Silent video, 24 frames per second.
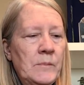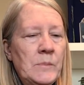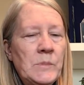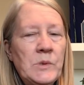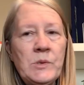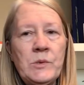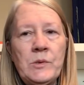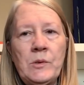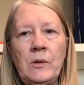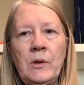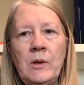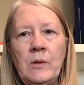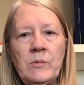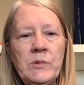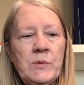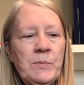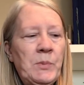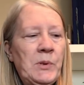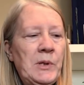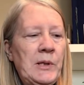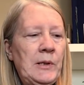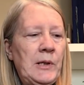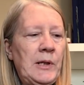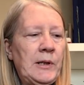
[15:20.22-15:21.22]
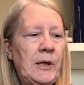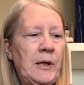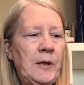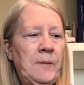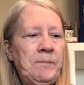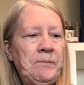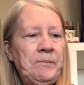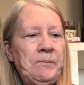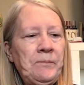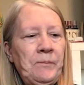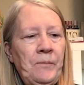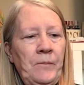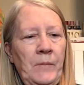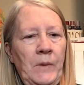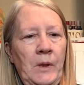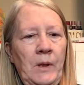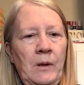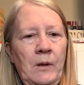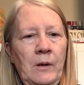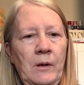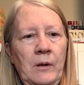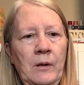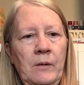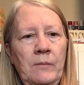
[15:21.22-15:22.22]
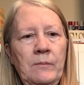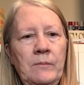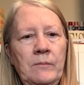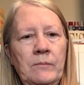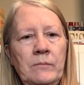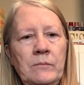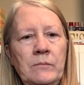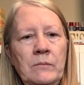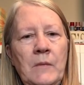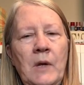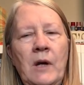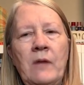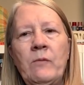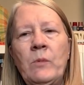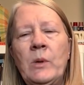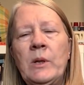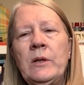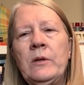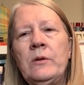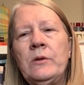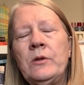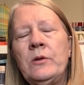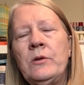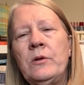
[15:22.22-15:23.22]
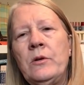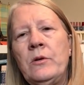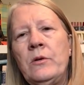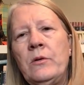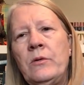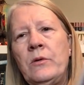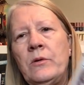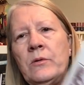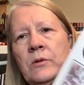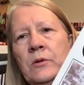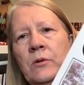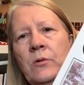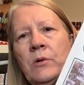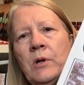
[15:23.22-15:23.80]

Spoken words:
So I was pretty lucky. I've wanted to do the